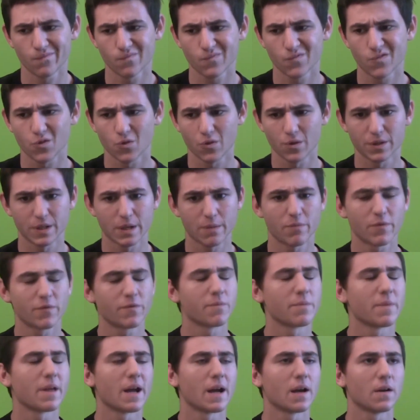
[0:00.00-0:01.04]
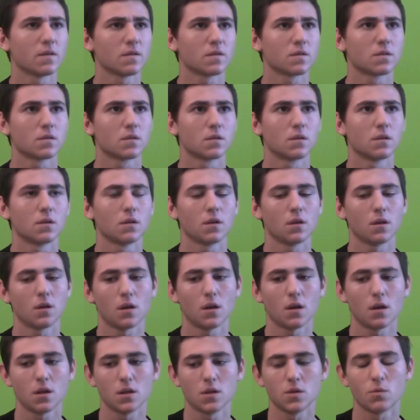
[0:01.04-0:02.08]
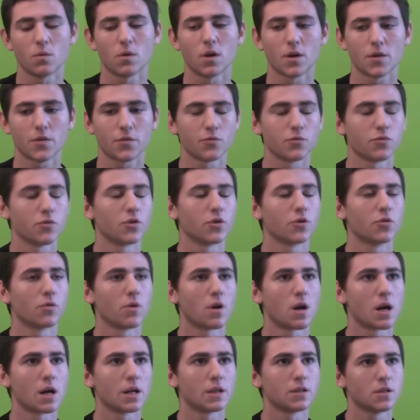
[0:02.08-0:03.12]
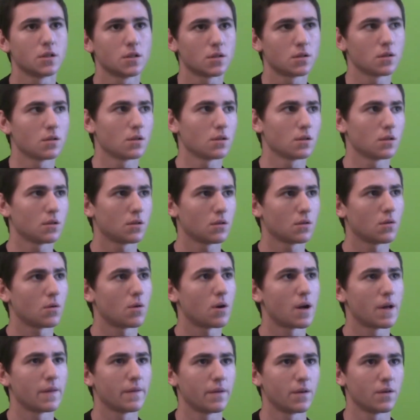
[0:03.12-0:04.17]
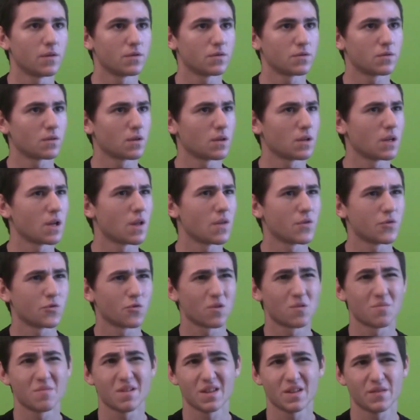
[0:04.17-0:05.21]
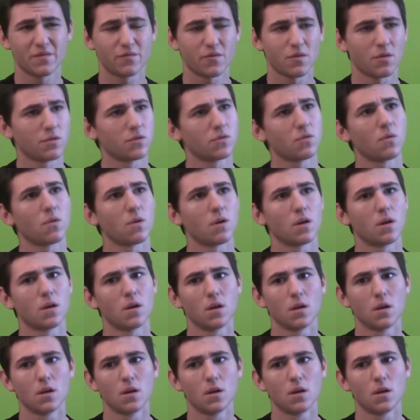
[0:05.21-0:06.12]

sort of separate from the house, and you walk through the garage, and there's another door by the front door,